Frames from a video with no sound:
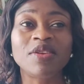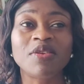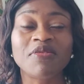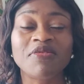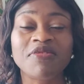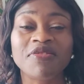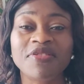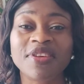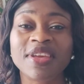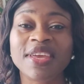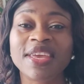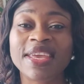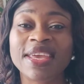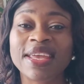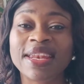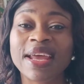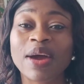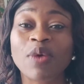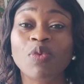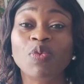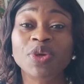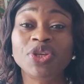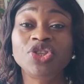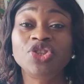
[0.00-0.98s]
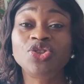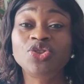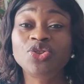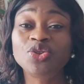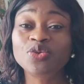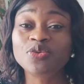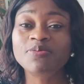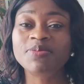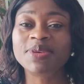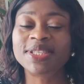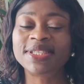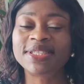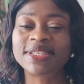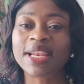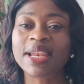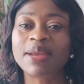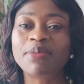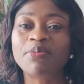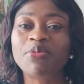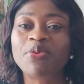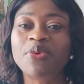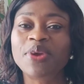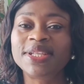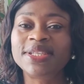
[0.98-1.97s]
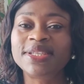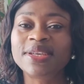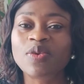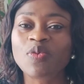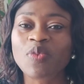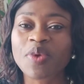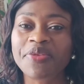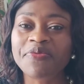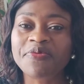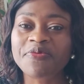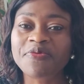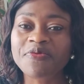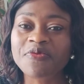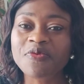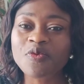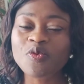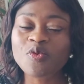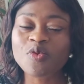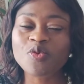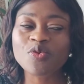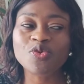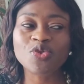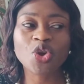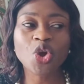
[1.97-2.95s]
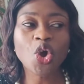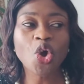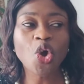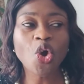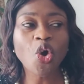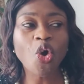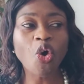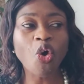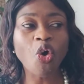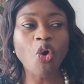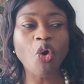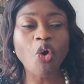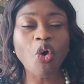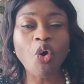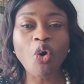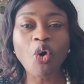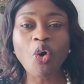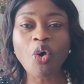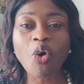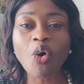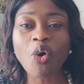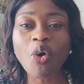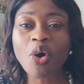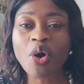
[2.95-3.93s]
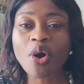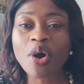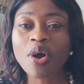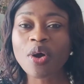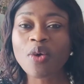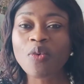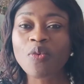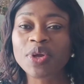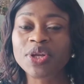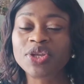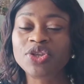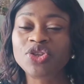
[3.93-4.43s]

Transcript: of thinking that we should be celebrating with food or we